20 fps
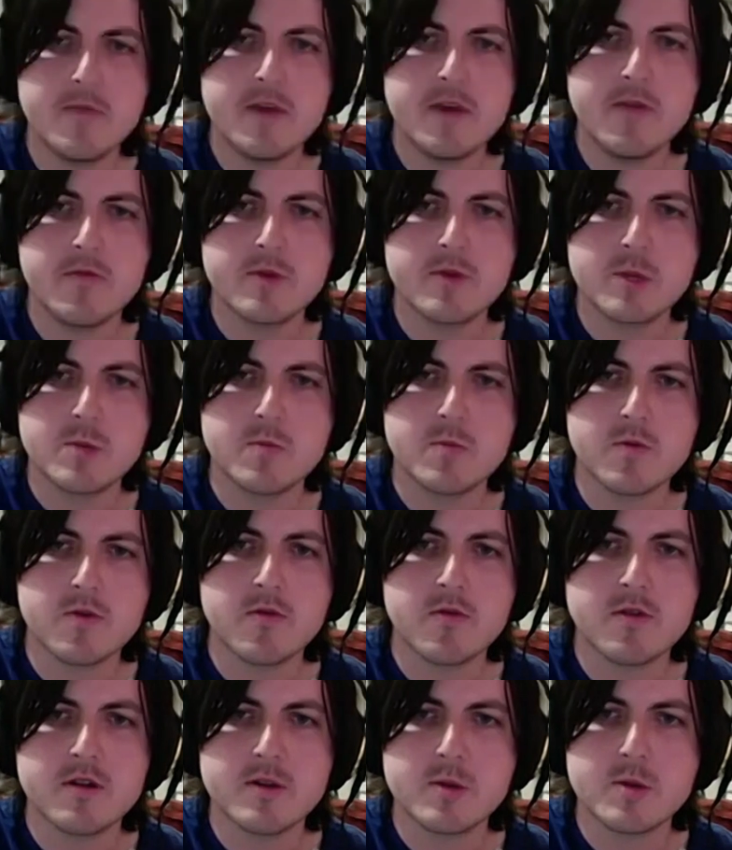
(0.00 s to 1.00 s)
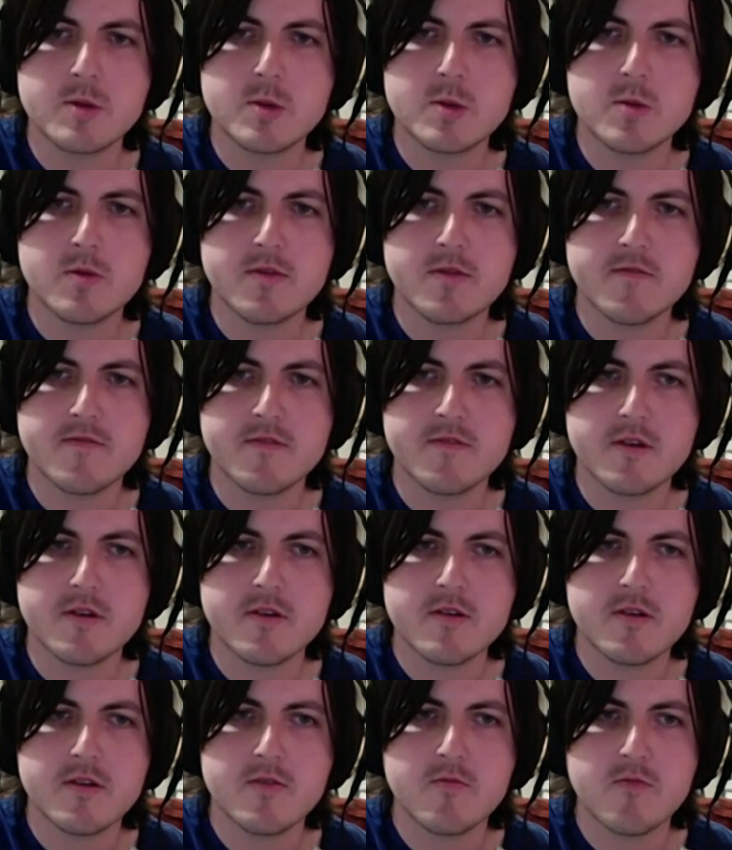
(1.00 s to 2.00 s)
was recorded sort of
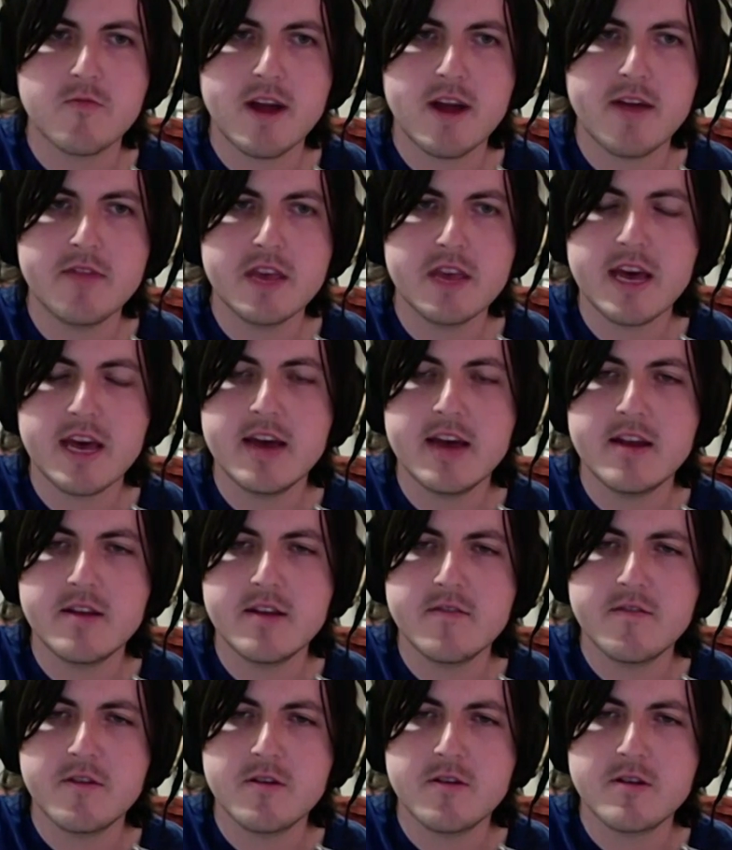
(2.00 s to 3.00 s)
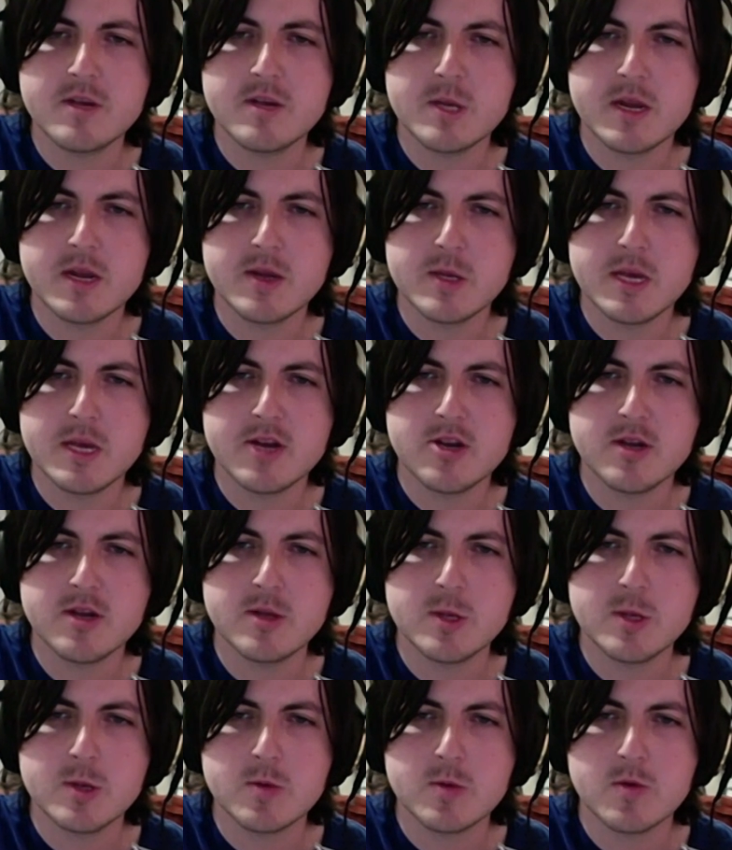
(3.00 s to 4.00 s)
around the end of Hard Day's Night
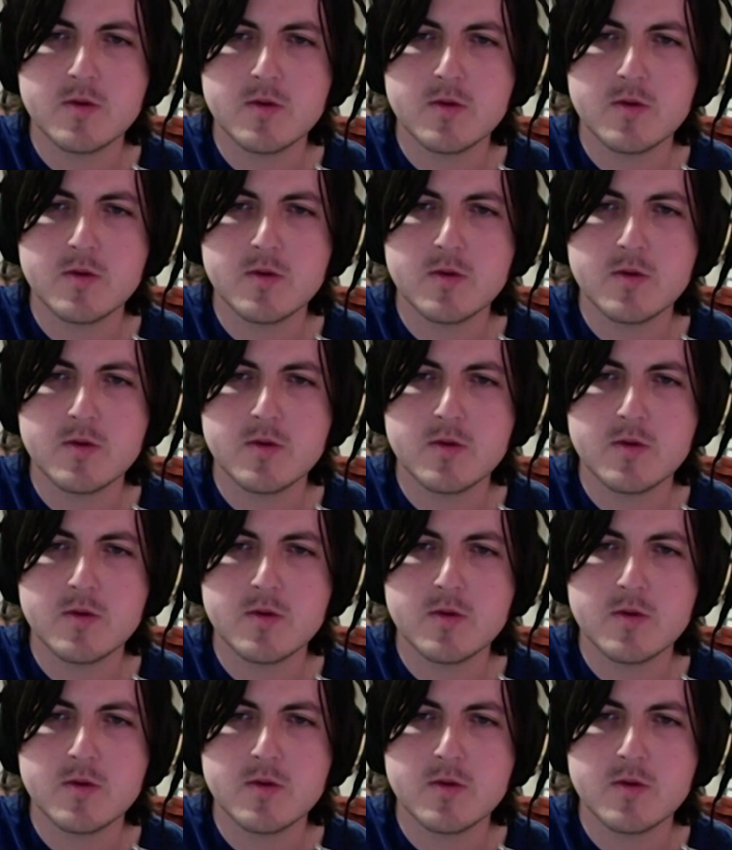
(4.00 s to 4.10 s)
sessions, sort of